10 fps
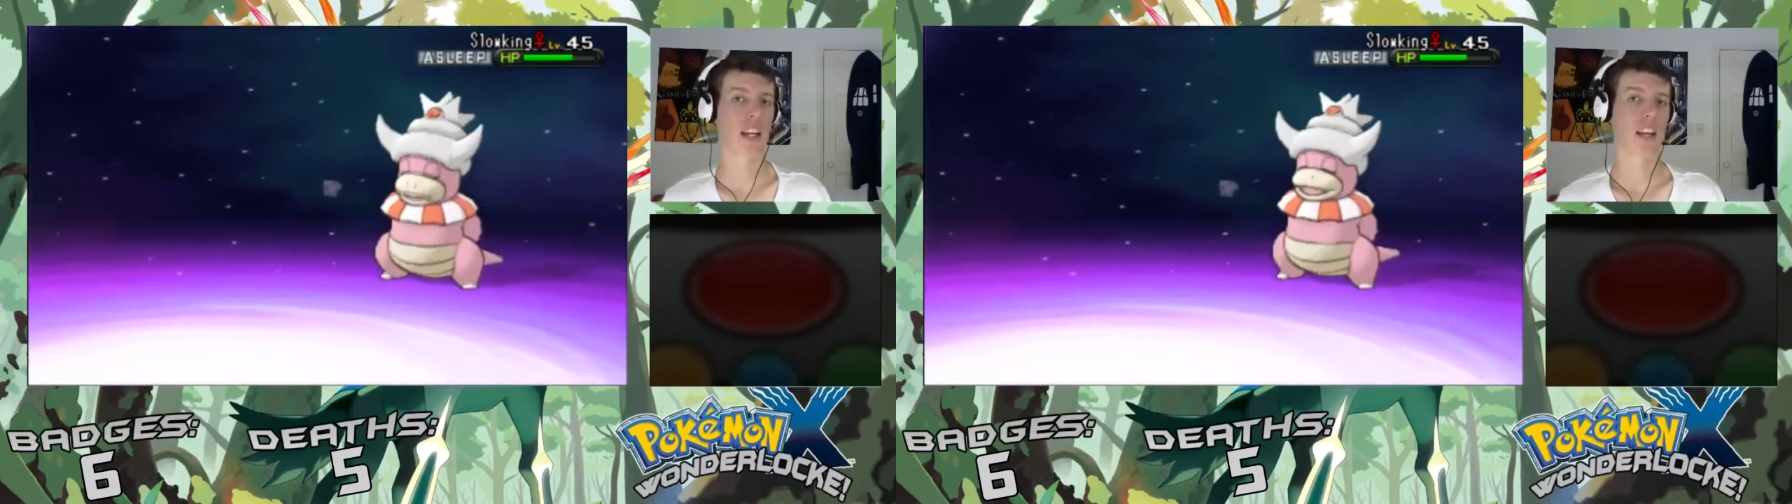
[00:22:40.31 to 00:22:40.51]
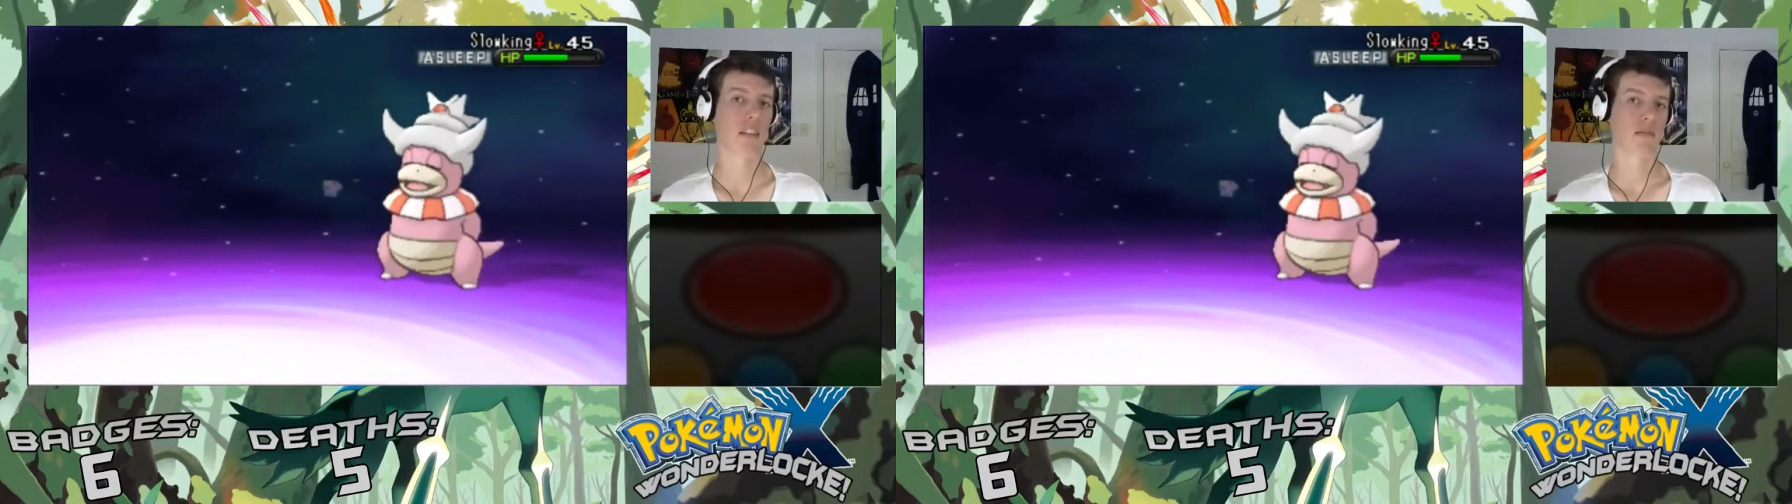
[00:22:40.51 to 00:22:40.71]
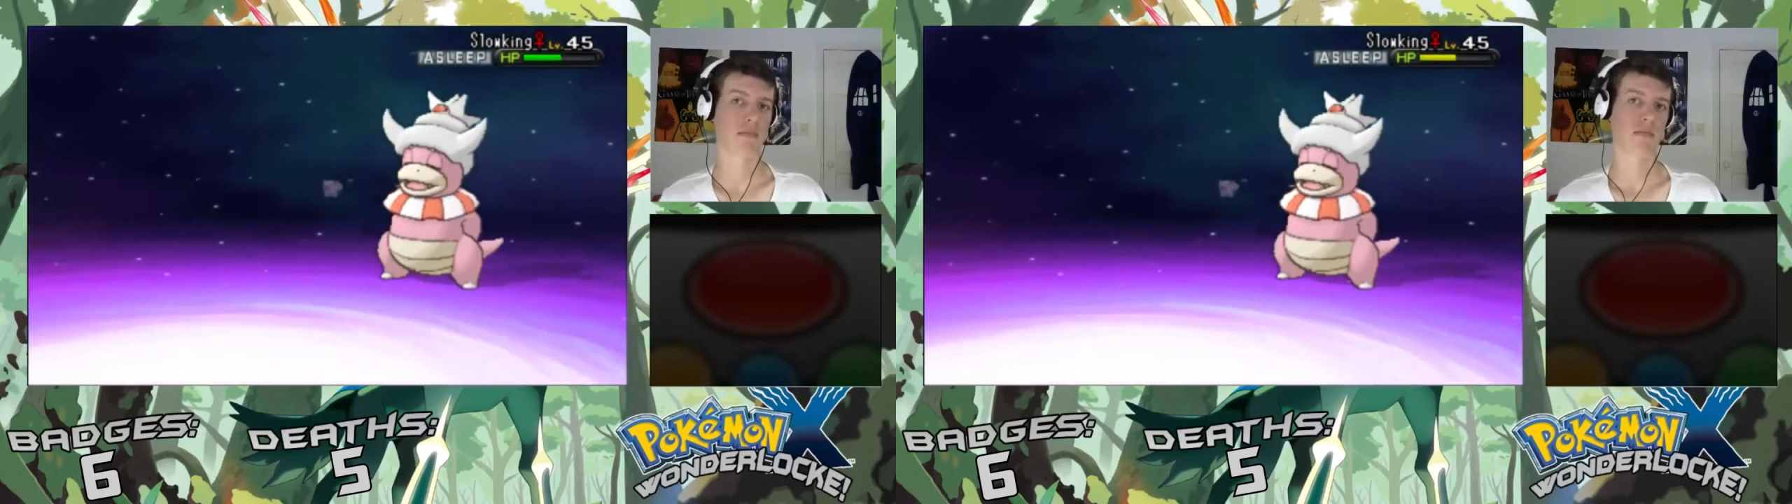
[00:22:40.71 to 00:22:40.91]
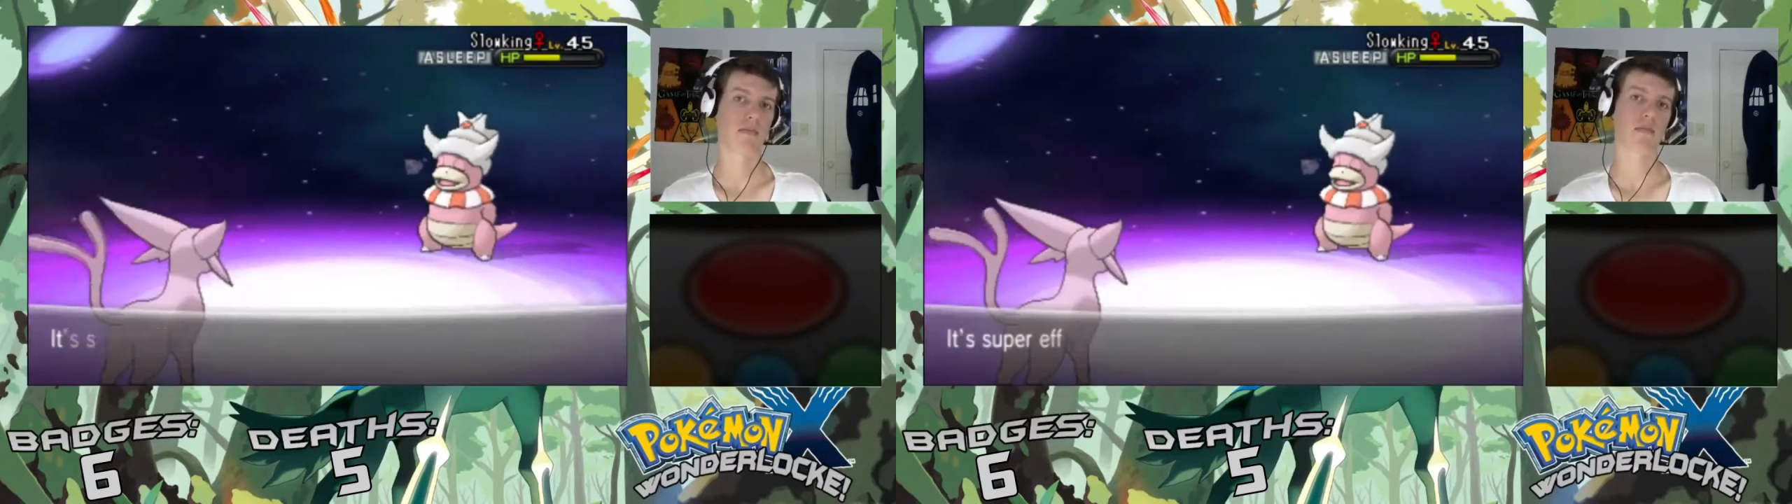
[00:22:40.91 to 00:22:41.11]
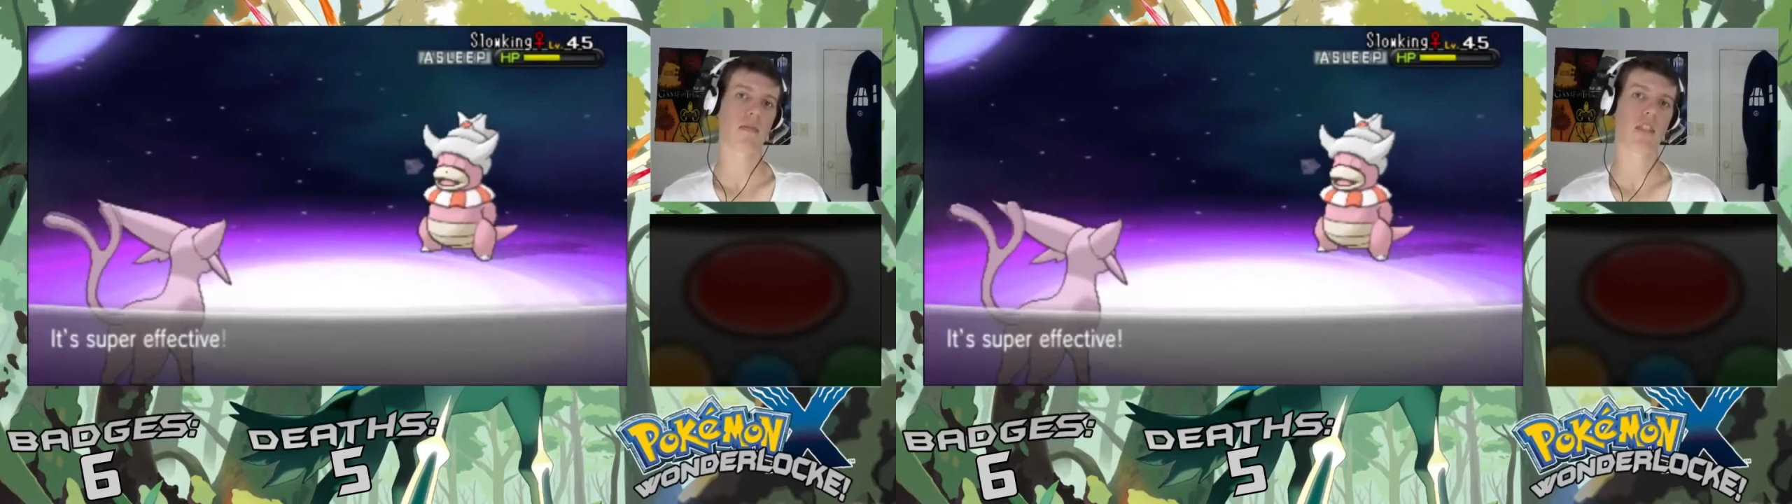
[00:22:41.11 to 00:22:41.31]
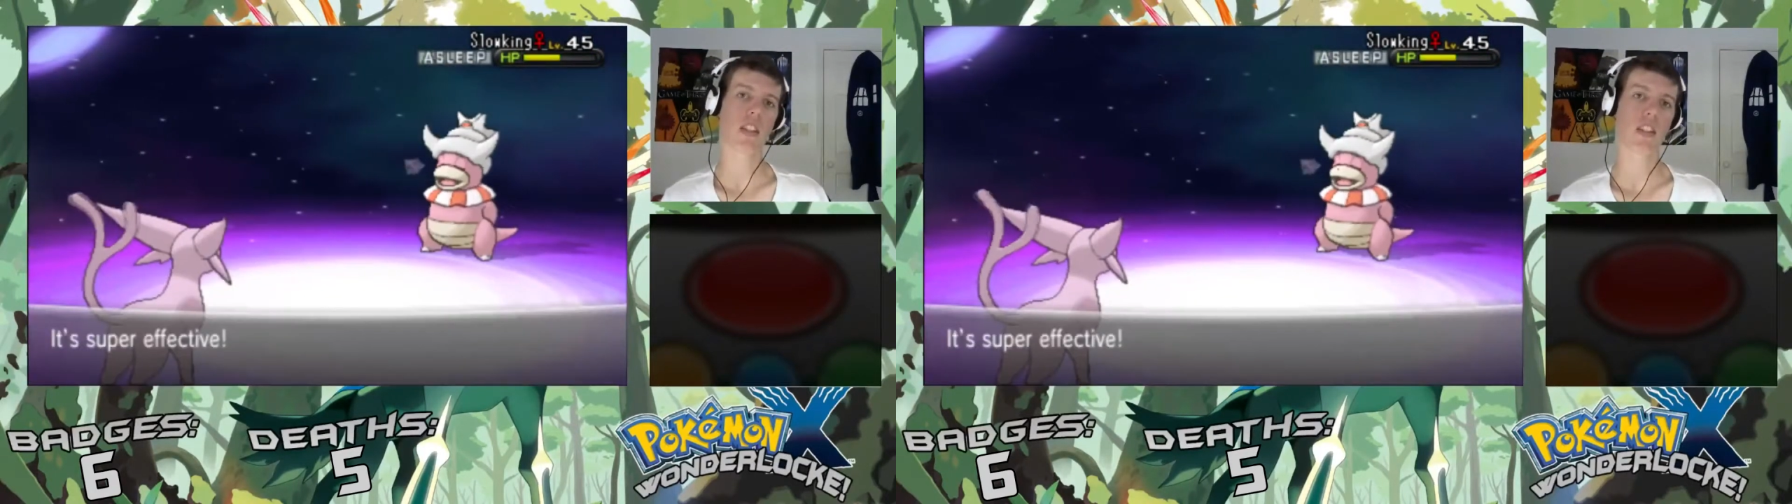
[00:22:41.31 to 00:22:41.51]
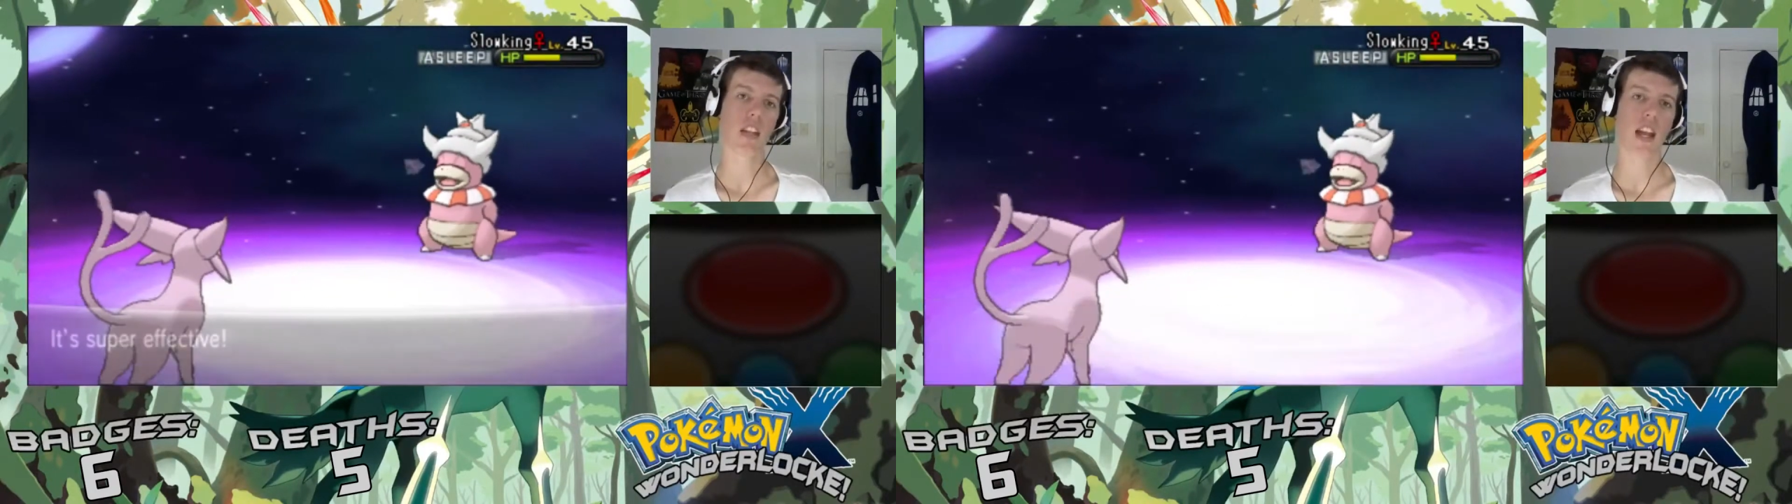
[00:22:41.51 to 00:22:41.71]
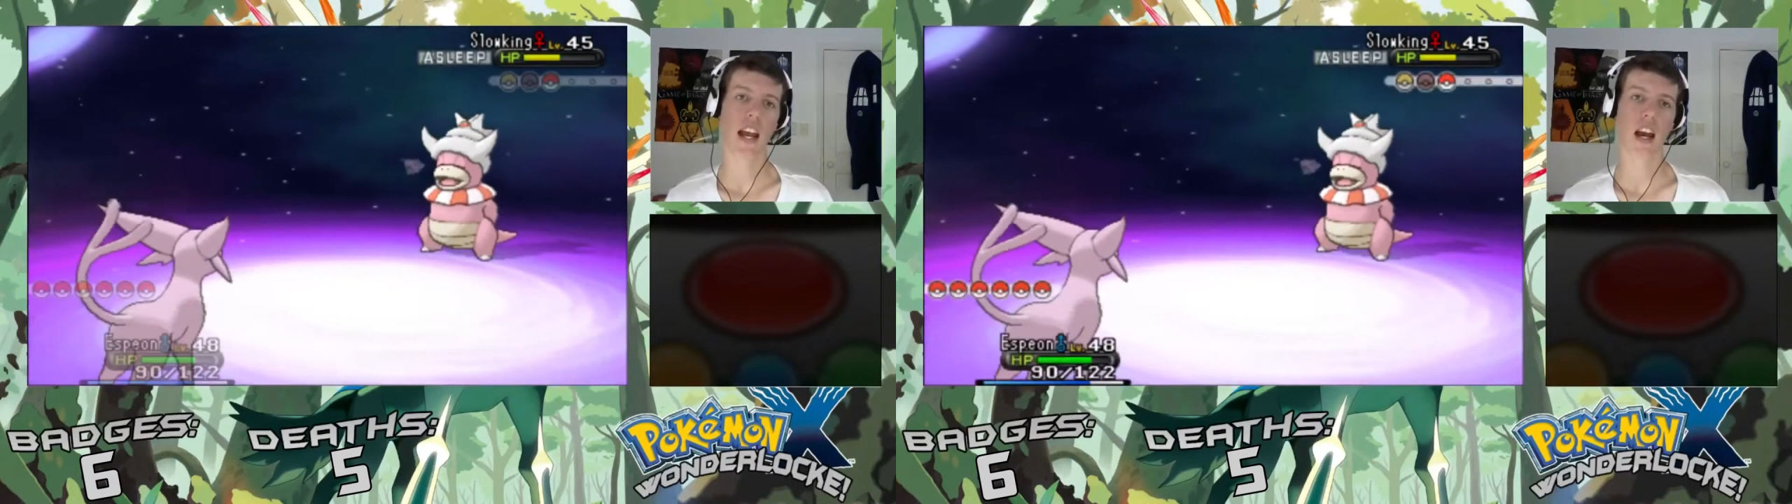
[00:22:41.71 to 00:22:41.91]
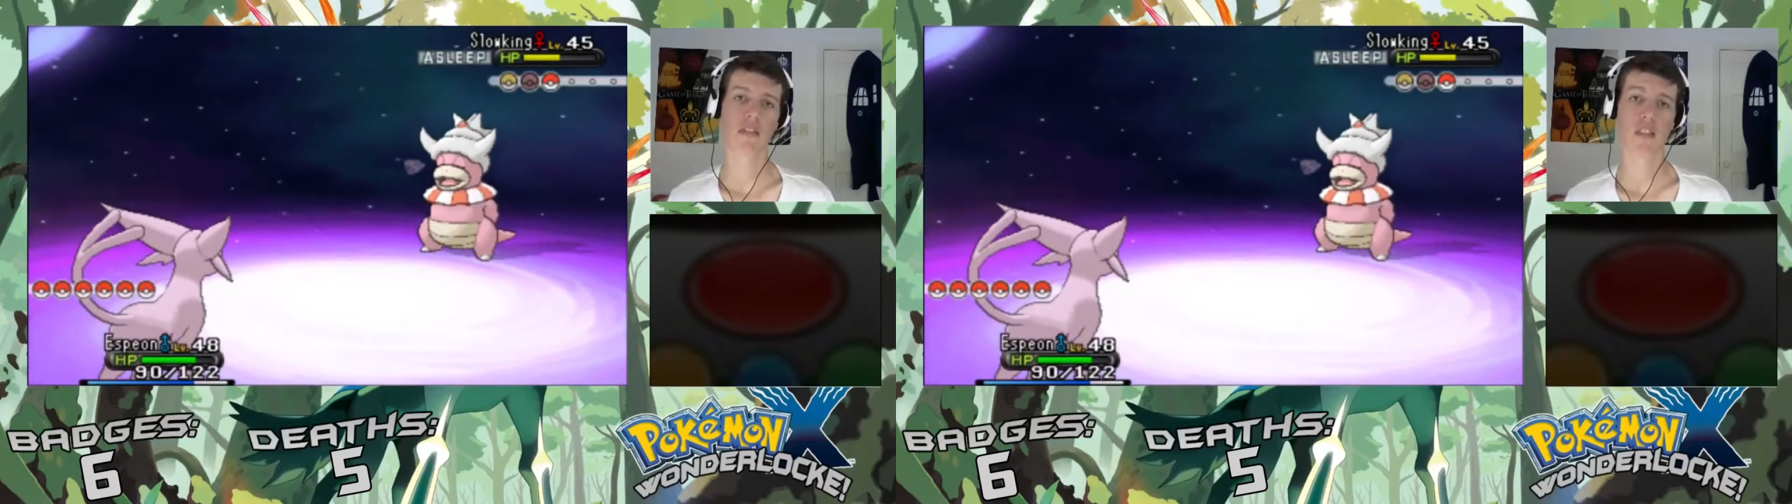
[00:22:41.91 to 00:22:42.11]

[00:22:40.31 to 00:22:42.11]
in our